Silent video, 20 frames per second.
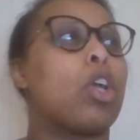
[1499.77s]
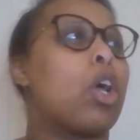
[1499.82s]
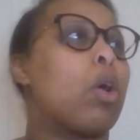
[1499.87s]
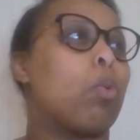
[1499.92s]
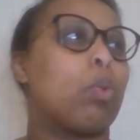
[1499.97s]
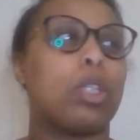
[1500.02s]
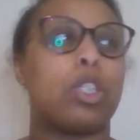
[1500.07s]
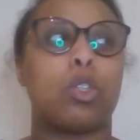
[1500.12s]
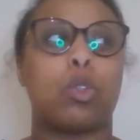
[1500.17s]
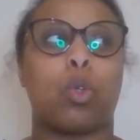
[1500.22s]

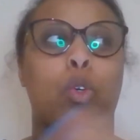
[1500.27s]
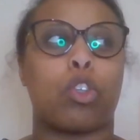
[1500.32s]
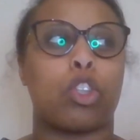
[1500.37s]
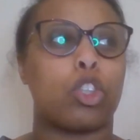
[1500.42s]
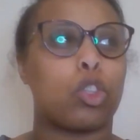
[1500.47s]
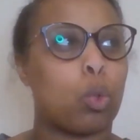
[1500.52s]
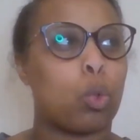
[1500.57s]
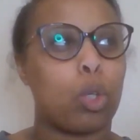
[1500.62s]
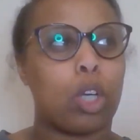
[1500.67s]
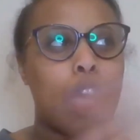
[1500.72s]
We saw a
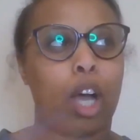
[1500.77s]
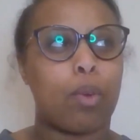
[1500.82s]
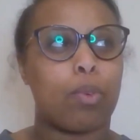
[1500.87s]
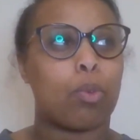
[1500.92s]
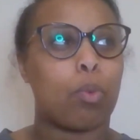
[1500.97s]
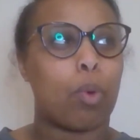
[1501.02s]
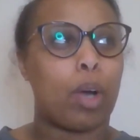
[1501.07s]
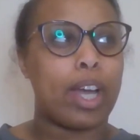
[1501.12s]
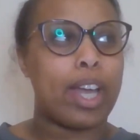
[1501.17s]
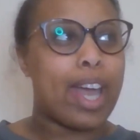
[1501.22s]
short guy
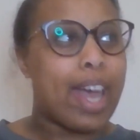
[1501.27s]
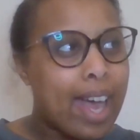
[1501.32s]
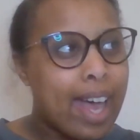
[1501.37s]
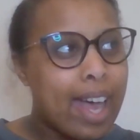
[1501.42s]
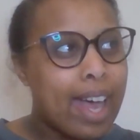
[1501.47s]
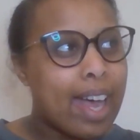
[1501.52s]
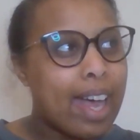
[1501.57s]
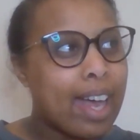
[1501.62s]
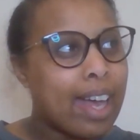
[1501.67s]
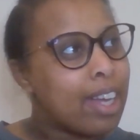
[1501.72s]
with white
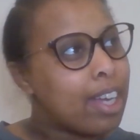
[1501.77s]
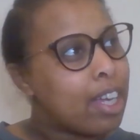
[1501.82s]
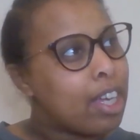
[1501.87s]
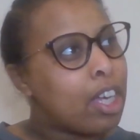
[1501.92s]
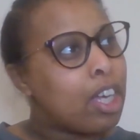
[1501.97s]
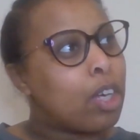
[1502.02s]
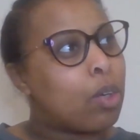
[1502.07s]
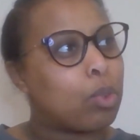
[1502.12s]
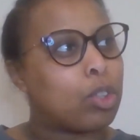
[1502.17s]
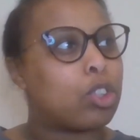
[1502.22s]
hair.
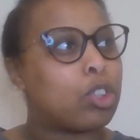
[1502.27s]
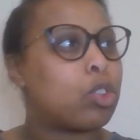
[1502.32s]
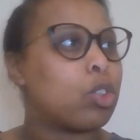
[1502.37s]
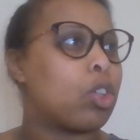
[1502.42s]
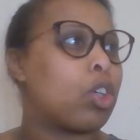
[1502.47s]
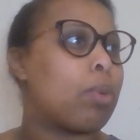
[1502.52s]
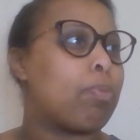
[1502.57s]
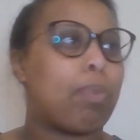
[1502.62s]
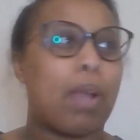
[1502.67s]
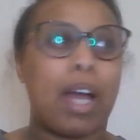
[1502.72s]
We
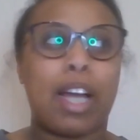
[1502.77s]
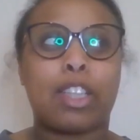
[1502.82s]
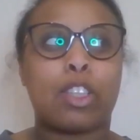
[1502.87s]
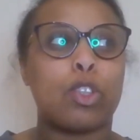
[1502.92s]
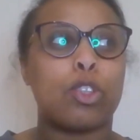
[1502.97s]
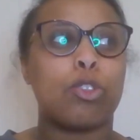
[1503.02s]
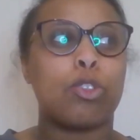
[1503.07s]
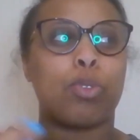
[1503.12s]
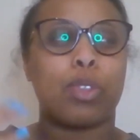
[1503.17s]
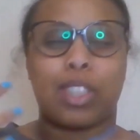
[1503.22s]
saw a black
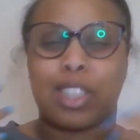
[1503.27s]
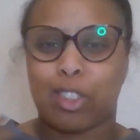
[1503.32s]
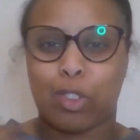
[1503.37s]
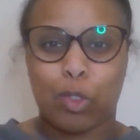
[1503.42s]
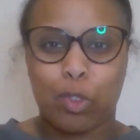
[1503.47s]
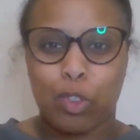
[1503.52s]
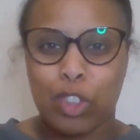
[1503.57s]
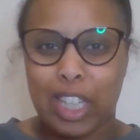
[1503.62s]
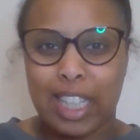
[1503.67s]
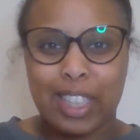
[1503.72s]
dude with this
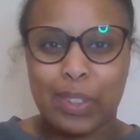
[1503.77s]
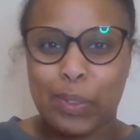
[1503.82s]
really